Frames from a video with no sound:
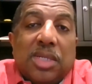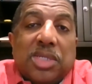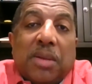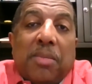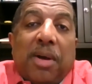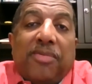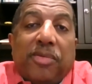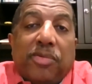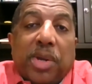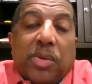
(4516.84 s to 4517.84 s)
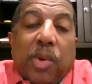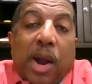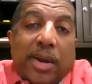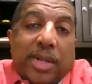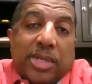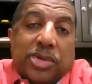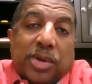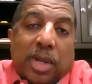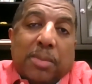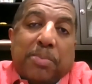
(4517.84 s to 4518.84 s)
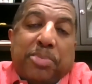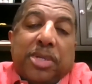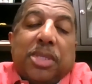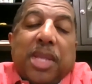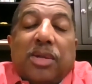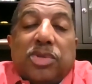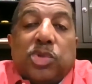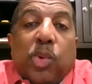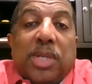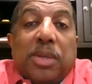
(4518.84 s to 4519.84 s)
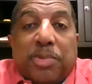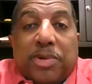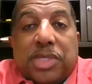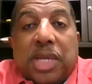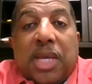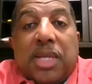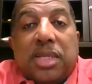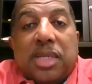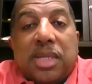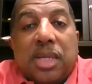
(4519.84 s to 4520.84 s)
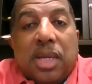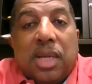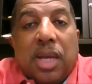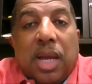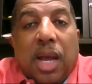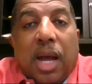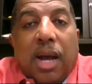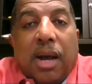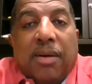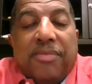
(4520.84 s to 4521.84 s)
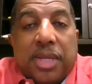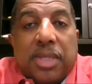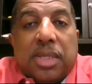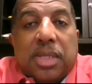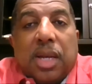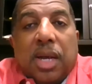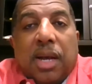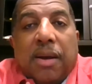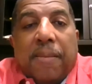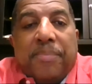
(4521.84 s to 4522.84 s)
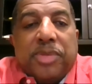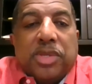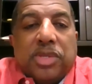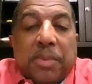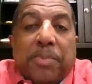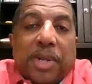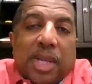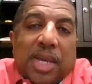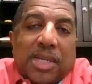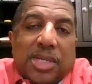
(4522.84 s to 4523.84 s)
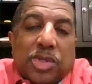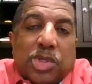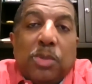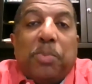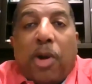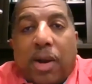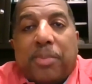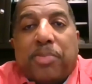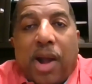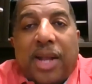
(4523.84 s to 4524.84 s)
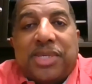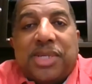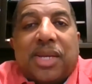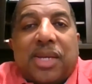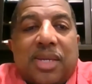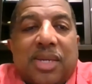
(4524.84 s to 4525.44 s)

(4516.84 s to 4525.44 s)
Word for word: Some of them require that you're going to put down 20% of it. Typically, it's a two-part project.